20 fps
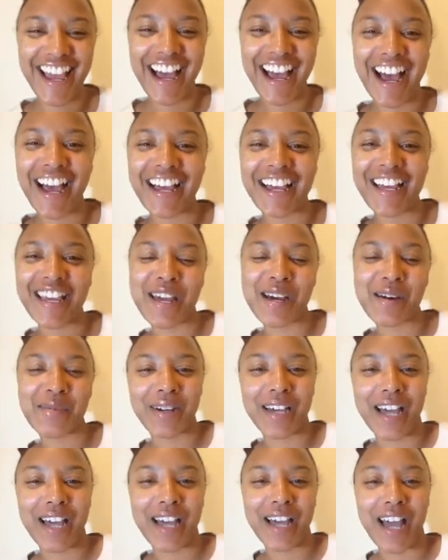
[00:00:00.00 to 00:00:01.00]
I am a
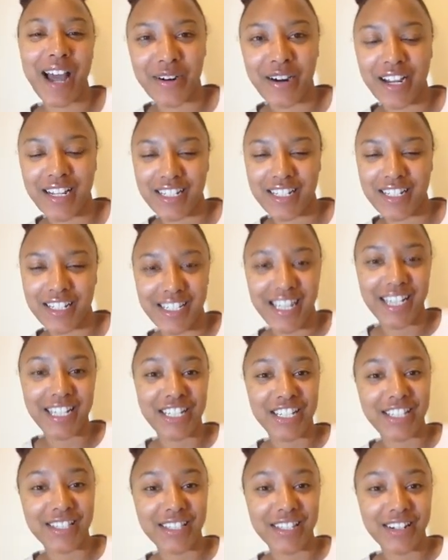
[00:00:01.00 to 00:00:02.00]
Howard grad, just like
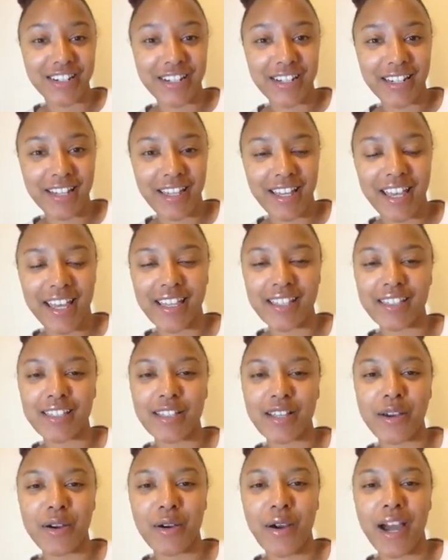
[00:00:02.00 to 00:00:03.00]
Jasira. And
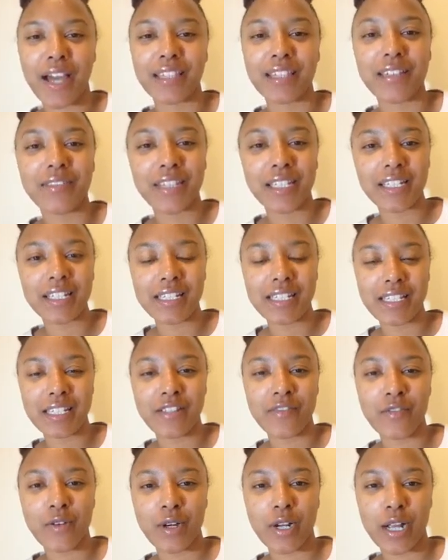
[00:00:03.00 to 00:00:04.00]
so I lived in D.C.
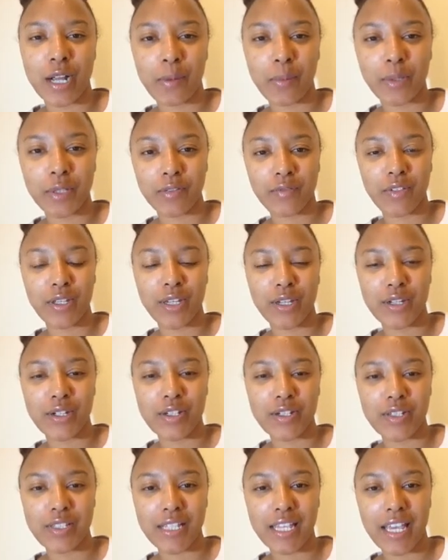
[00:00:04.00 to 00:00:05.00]
for a couple of
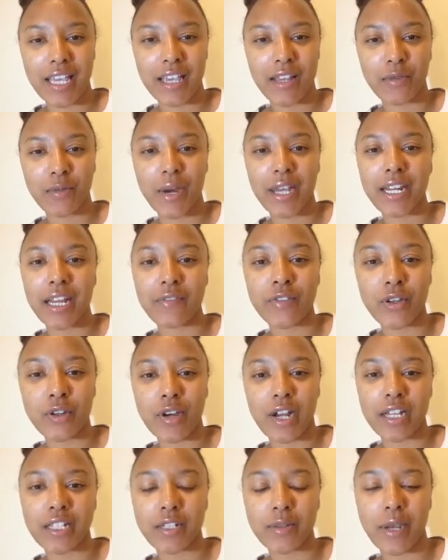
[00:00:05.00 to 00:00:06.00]
years. And right after
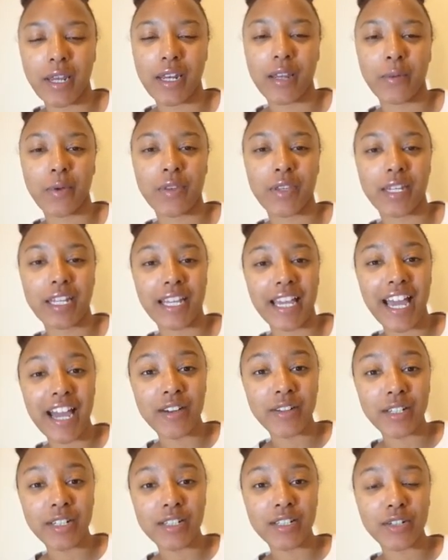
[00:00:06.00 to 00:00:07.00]
graduating with an
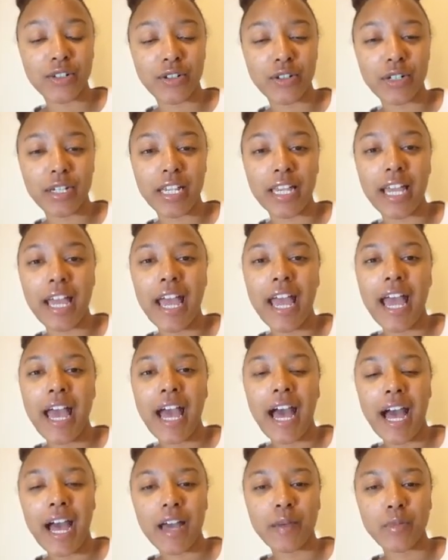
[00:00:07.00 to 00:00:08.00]
accounting degree,
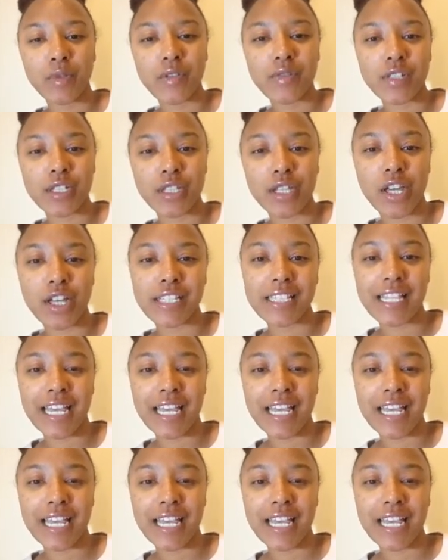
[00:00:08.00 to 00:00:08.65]
I moved to Los